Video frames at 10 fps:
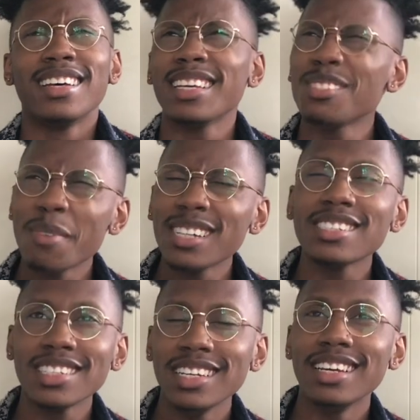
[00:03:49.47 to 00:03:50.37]

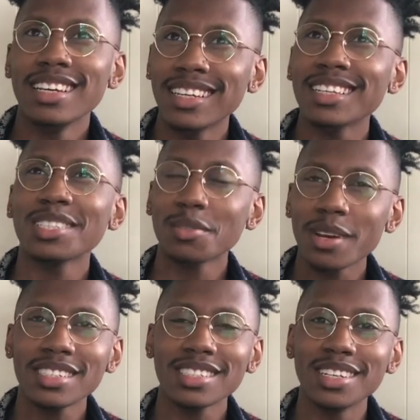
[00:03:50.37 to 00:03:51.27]
especially
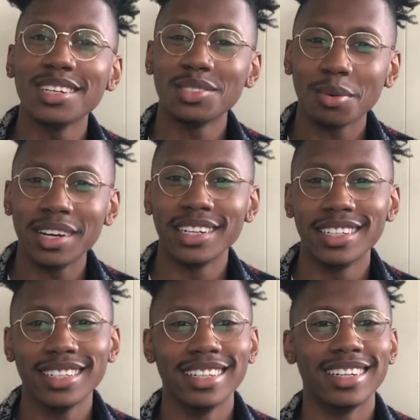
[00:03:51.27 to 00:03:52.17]
especially on Twitter,
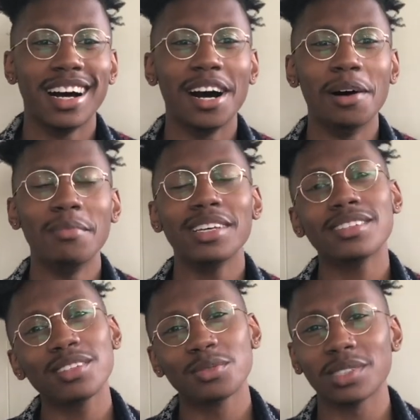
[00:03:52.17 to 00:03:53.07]
um,
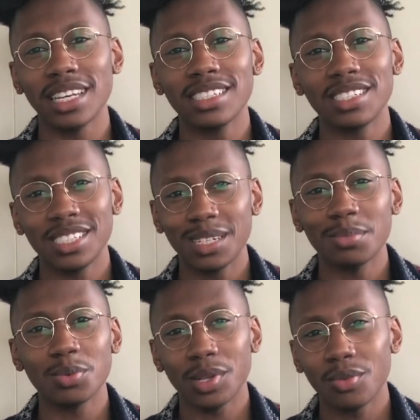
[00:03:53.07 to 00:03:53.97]
is his
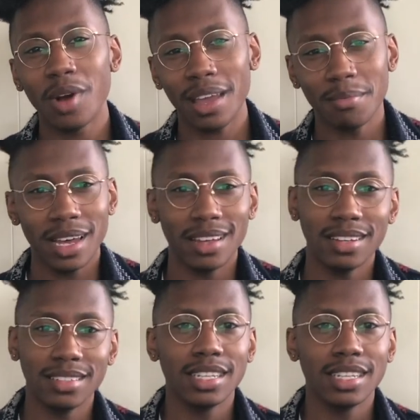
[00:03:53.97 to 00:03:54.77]
relationships with white men.